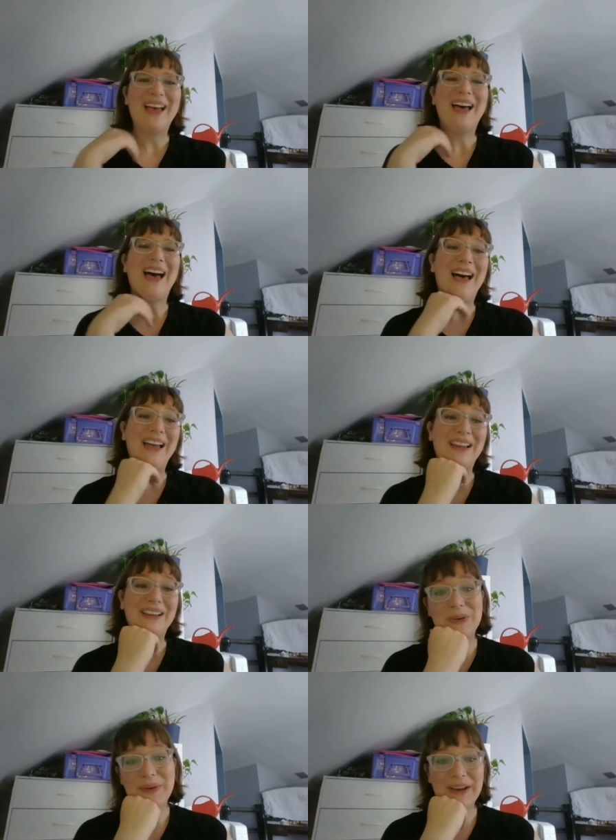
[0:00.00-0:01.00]
I
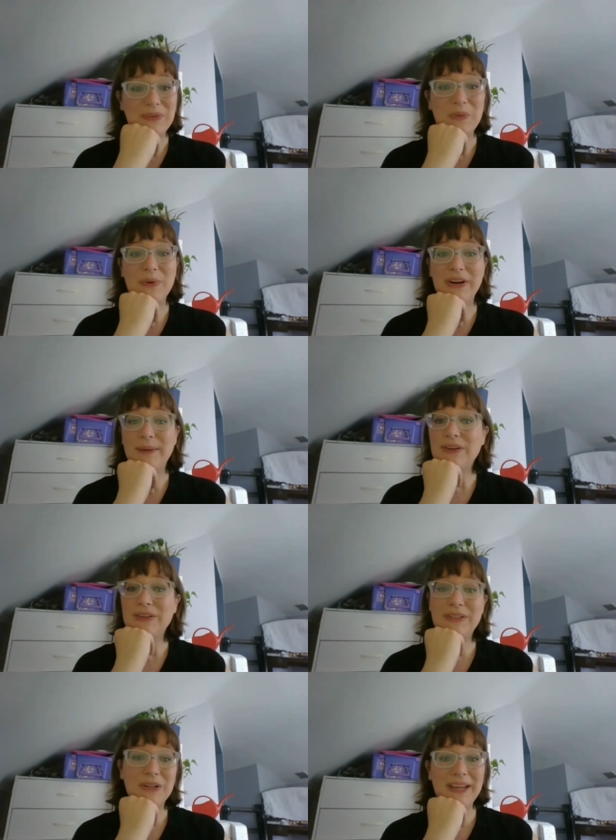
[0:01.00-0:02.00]
don't have to worry about
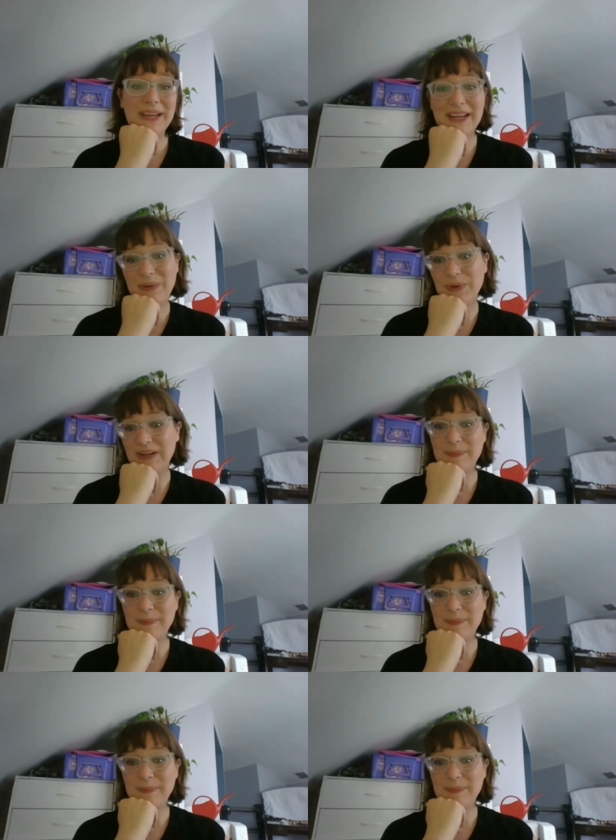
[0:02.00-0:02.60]
disturbing anyone